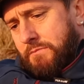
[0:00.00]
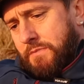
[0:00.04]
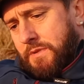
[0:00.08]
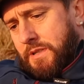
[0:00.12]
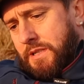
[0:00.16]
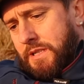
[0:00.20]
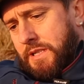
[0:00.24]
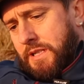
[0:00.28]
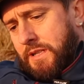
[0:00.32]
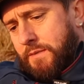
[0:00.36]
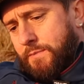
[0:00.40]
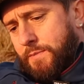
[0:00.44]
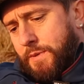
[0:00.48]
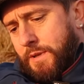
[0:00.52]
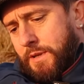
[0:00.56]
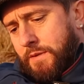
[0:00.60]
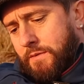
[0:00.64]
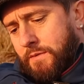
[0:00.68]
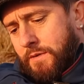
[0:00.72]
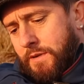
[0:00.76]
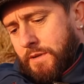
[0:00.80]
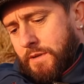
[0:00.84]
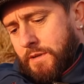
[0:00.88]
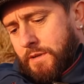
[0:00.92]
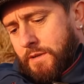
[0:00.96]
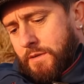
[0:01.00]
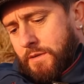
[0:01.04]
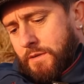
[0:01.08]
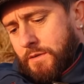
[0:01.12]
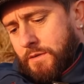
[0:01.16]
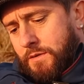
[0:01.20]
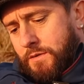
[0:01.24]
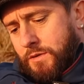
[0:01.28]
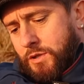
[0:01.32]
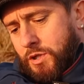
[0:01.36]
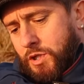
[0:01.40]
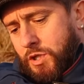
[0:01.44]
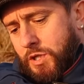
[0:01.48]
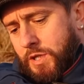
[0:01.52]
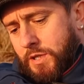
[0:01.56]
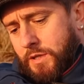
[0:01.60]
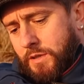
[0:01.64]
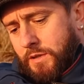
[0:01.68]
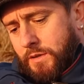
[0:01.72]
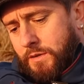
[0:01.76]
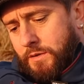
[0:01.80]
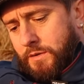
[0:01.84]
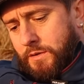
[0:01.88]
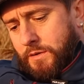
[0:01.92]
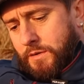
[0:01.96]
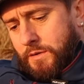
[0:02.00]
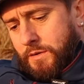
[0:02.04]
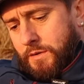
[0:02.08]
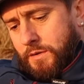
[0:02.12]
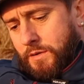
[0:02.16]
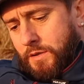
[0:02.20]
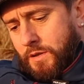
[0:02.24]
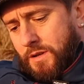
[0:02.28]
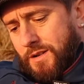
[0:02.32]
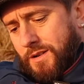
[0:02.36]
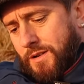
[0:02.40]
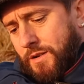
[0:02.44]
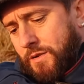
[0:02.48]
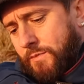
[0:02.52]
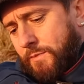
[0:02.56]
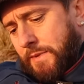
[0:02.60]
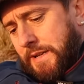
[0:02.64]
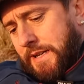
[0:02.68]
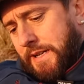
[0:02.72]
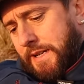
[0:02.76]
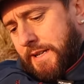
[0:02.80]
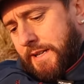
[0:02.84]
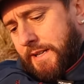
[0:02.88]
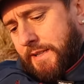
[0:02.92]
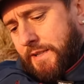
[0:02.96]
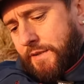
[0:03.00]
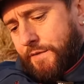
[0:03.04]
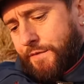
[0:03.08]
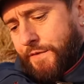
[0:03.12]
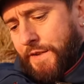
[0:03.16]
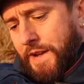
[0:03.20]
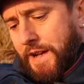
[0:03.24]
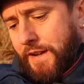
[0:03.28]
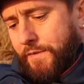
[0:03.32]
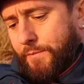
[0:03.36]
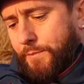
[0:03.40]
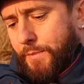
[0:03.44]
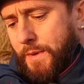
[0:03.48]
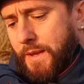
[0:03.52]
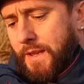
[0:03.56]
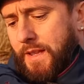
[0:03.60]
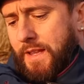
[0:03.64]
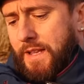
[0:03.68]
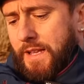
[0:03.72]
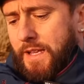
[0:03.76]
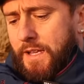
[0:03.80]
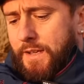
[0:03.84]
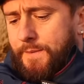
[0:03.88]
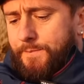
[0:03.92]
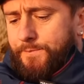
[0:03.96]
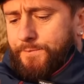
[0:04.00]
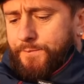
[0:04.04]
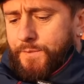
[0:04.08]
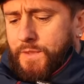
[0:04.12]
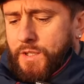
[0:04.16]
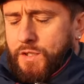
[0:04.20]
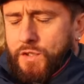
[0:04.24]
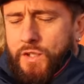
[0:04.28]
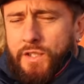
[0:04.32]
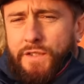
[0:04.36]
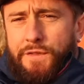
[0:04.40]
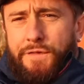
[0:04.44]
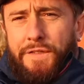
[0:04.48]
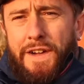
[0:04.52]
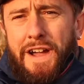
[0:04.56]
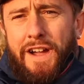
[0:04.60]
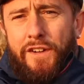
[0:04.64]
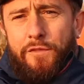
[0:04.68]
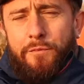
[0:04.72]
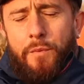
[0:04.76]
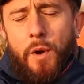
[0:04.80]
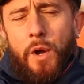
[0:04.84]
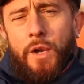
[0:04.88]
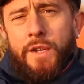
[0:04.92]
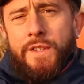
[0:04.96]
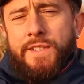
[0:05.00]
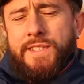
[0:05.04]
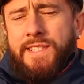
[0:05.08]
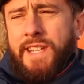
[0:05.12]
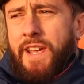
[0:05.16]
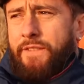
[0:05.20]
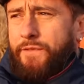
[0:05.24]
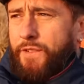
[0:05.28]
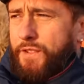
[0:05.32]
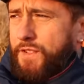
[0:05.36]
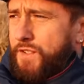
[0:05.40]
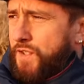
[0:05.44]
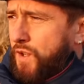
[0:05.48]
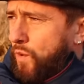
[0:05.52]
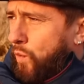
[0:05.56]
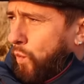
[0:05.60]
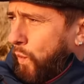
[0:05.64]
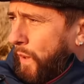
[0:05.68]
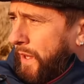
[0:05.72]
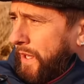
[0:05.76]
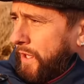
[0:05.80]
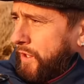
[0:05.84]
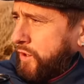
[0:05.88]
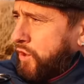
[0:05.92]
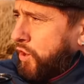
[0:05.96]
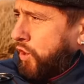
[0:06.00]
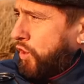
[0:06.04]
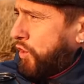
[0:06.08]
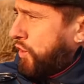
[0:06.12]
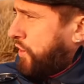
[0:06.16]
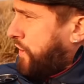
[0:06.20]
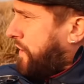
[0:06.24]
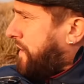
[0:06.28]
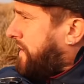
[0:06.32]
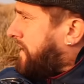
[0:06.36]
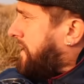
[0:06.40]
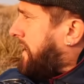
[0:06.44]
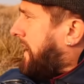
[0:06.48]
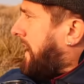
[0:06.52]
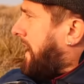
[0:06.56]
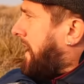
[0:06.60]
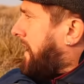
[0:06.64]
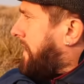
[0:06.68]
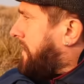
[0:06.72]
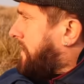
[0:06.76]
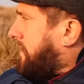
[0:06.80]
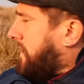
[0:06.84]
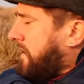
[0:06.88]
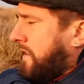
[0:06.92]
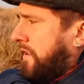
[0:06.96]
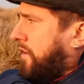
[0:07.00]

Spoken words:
keep it chilled, line. It's a 5, so it's 5.7, so it will touch the sides a